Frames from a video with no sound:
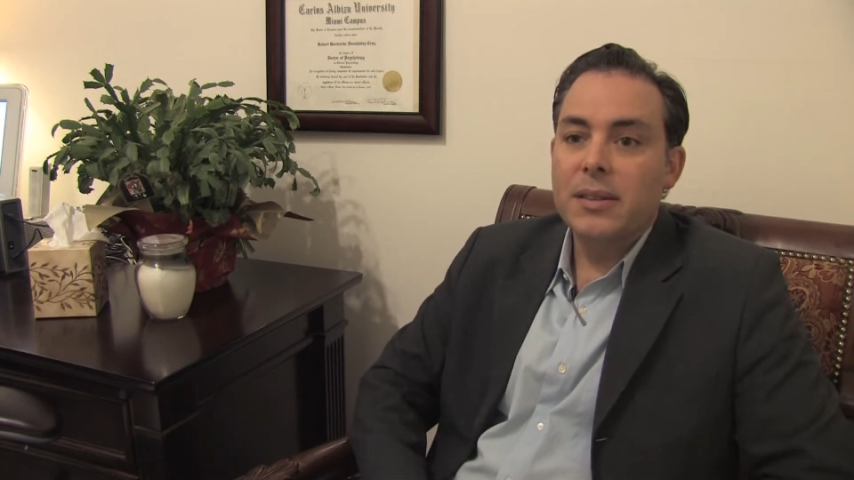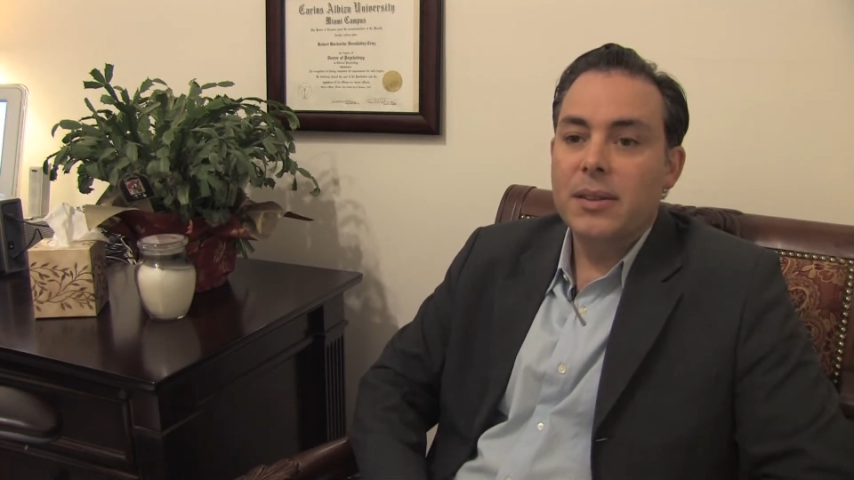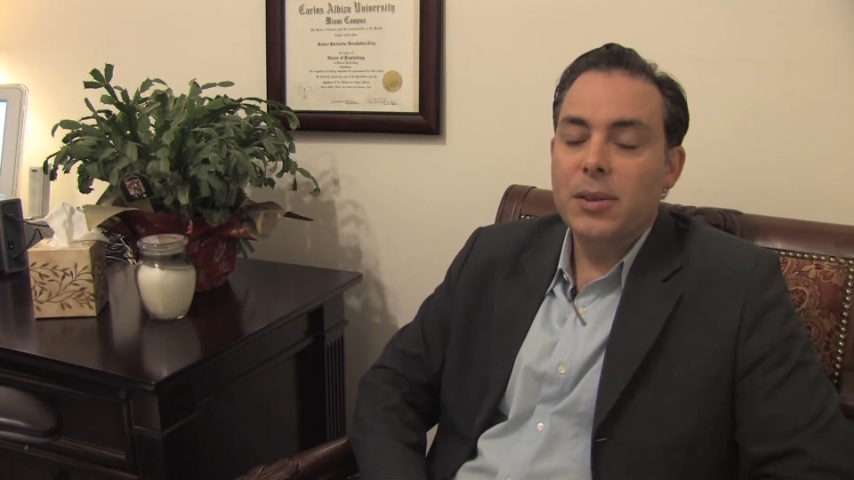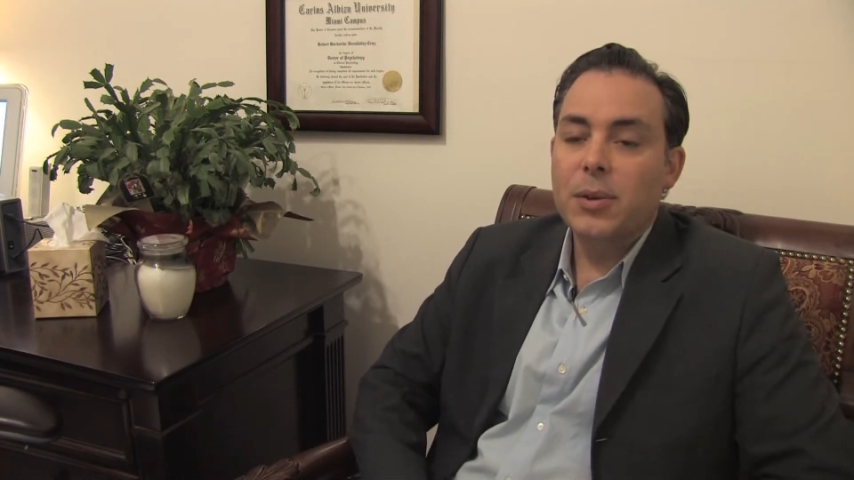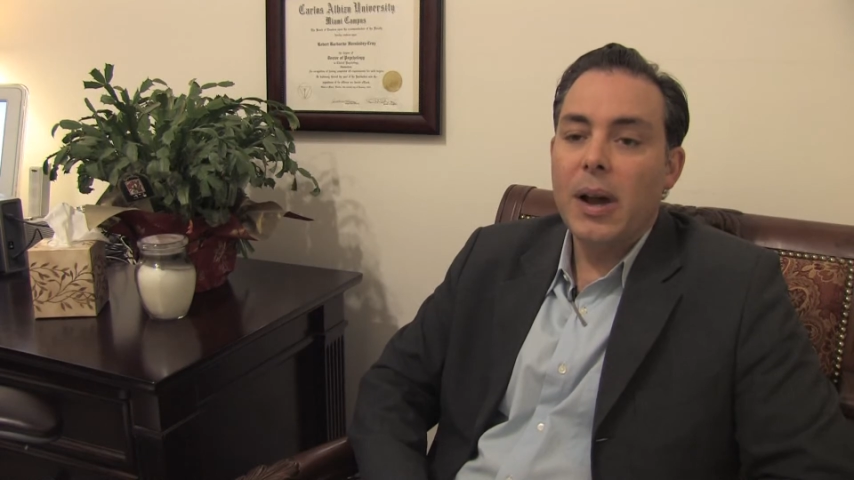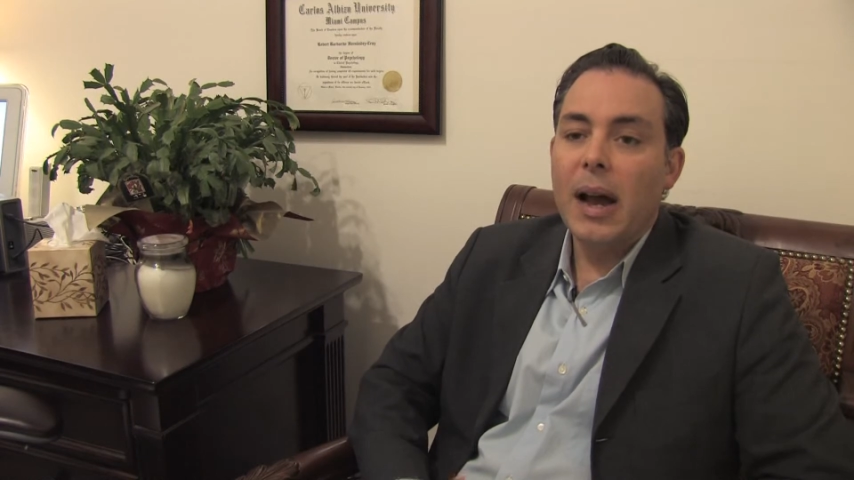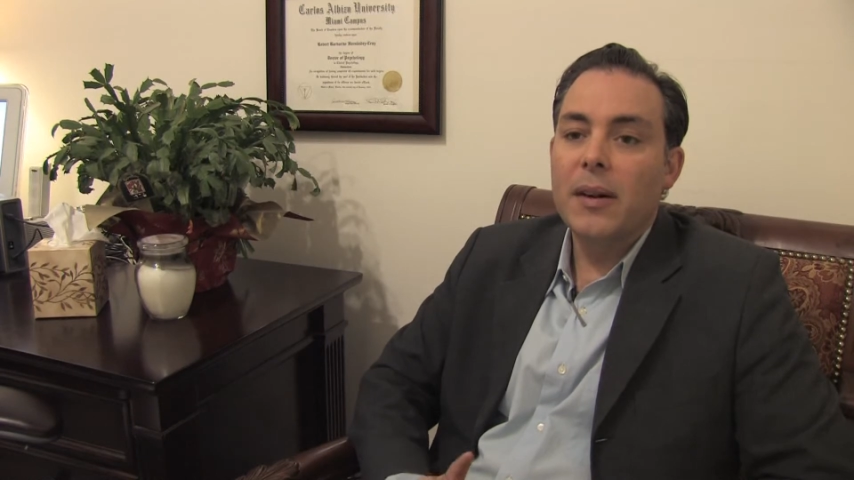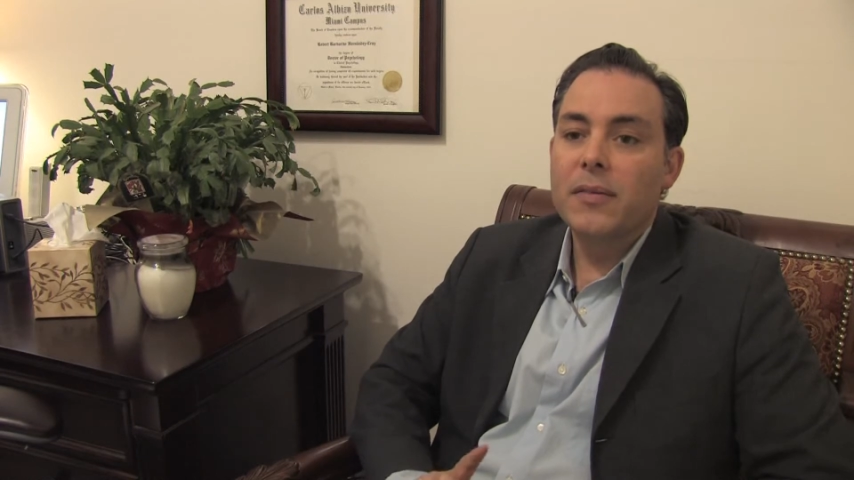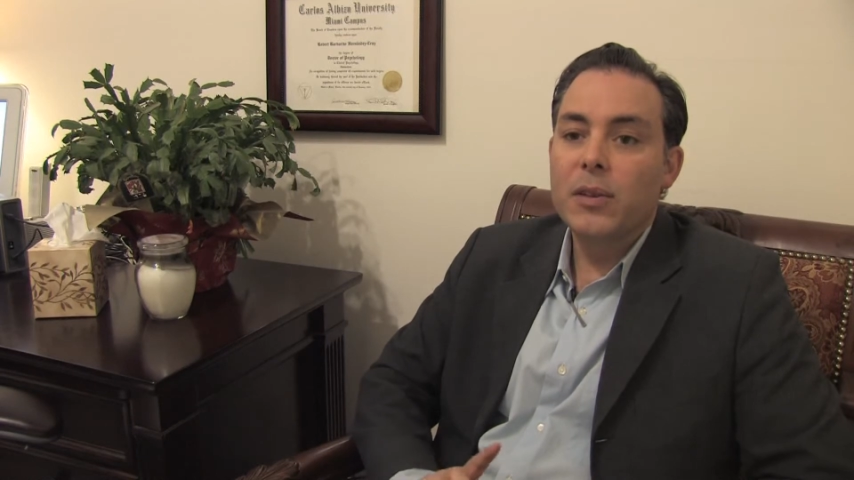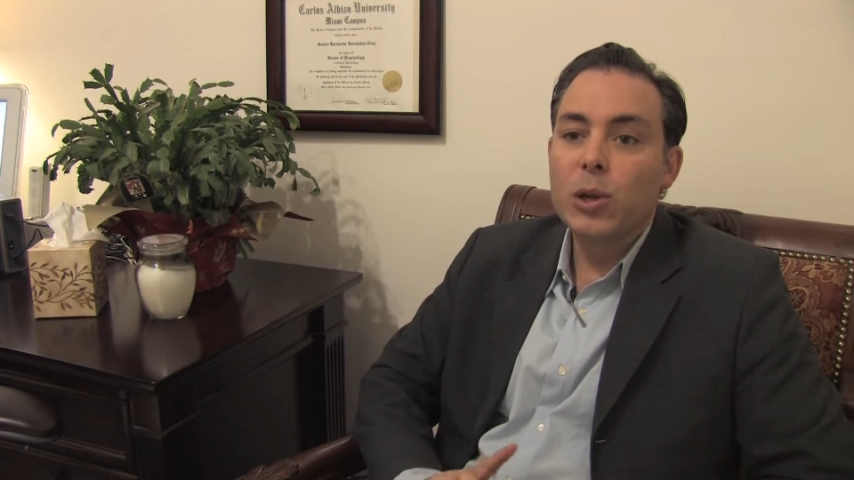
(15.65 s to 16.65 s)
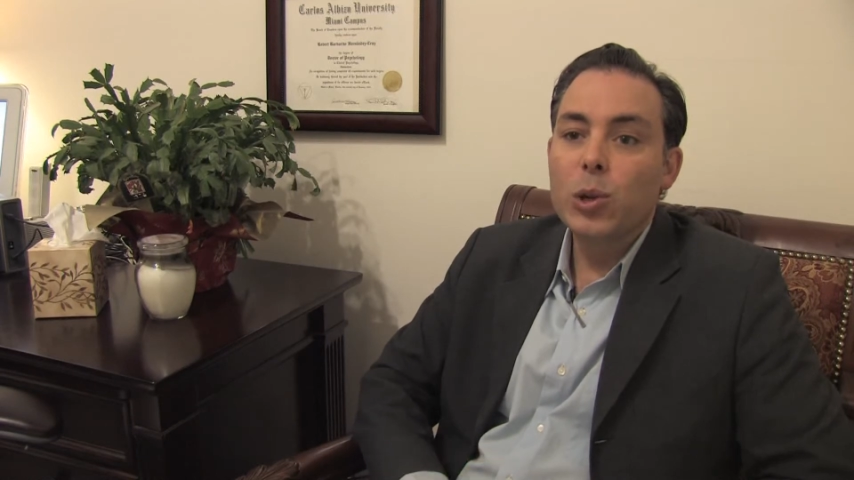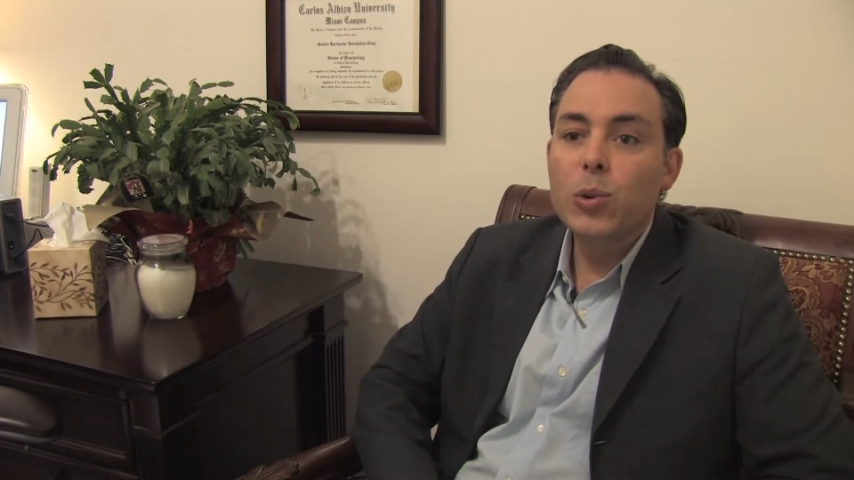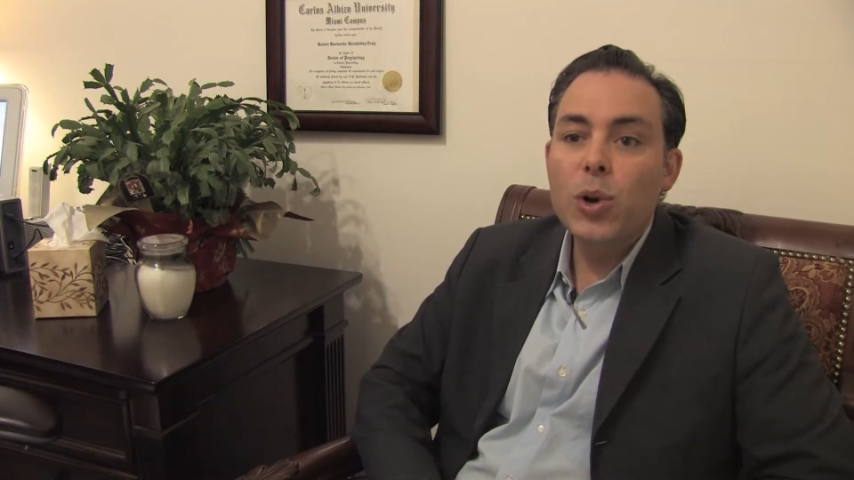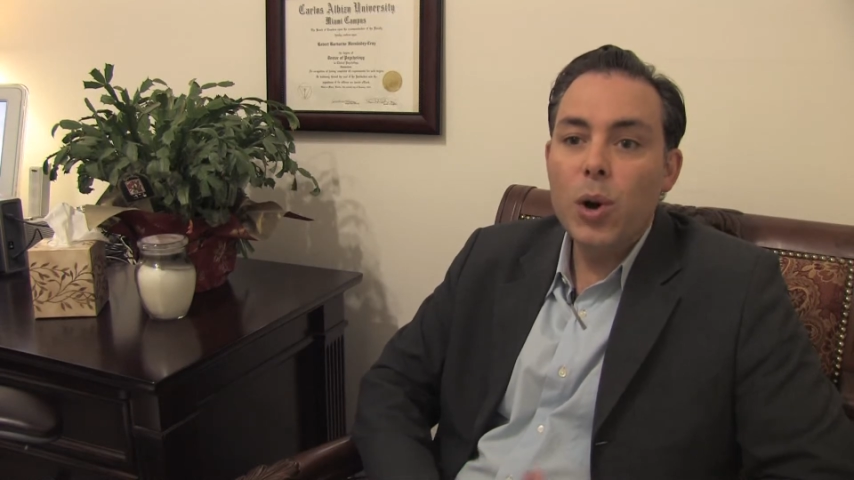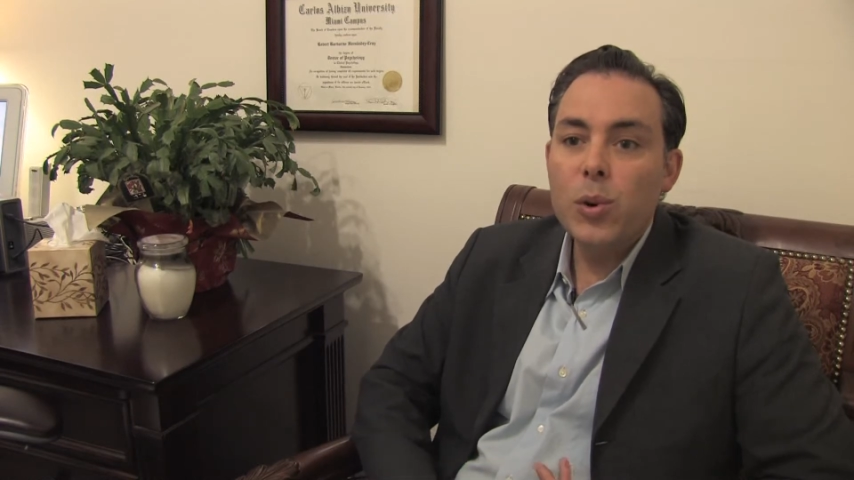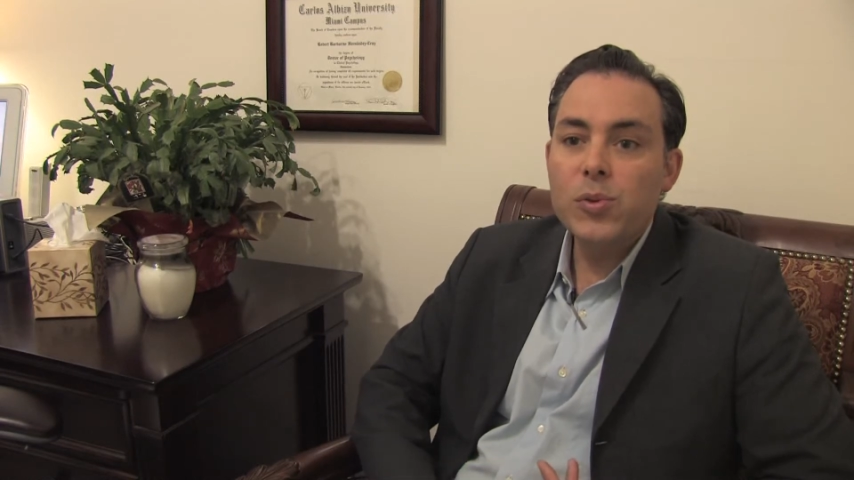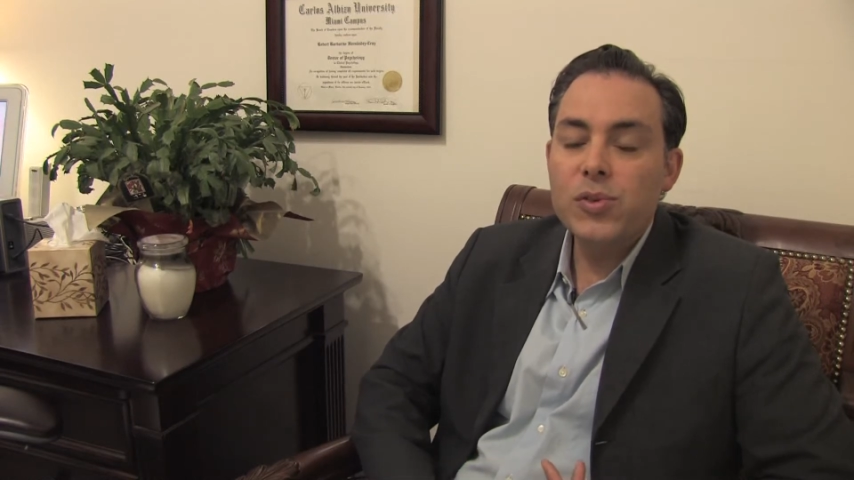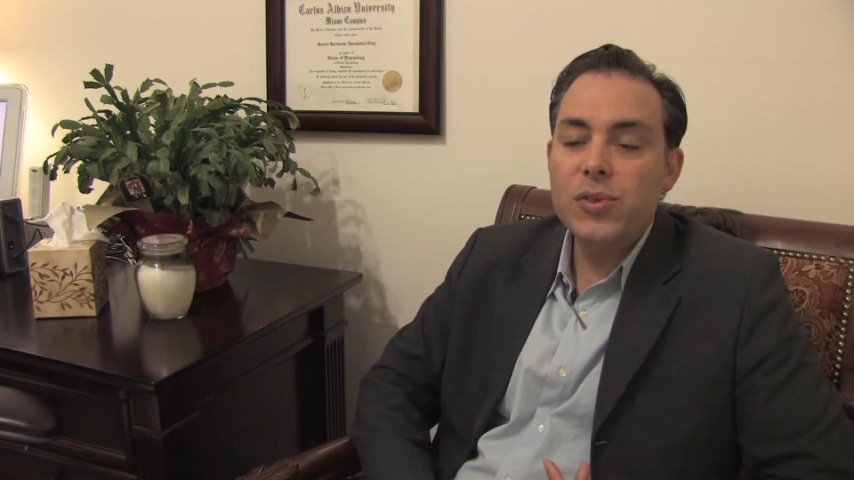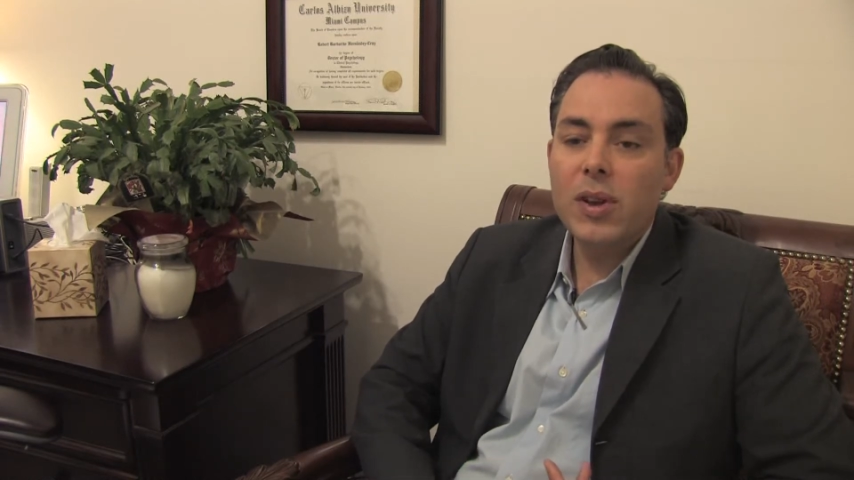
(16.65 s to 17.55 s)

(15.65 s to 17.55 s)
You have glucose,